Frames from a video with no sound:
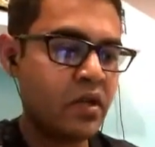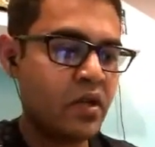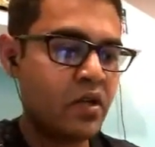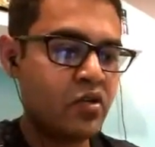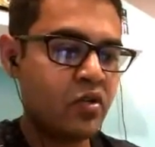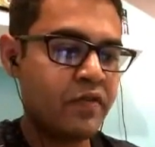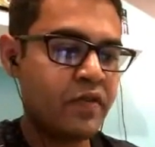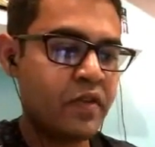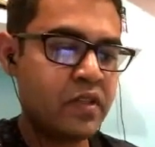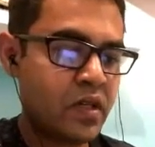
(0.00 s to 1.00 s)
So if we
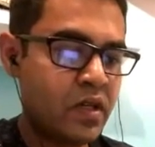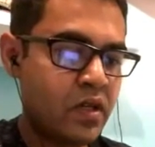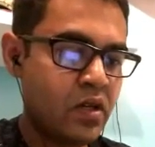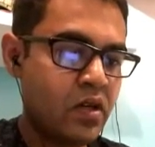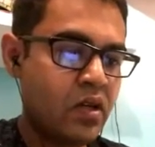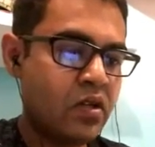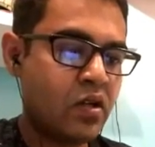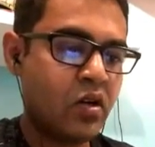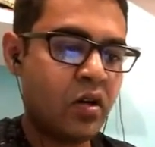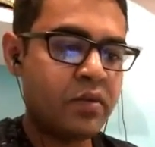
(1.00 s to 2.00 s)
see the
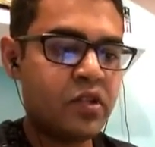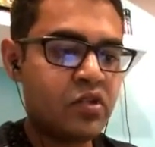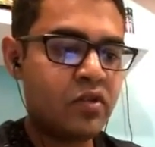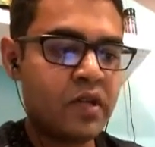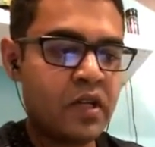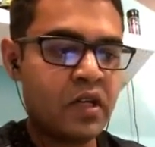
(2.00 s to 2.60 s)
options over here,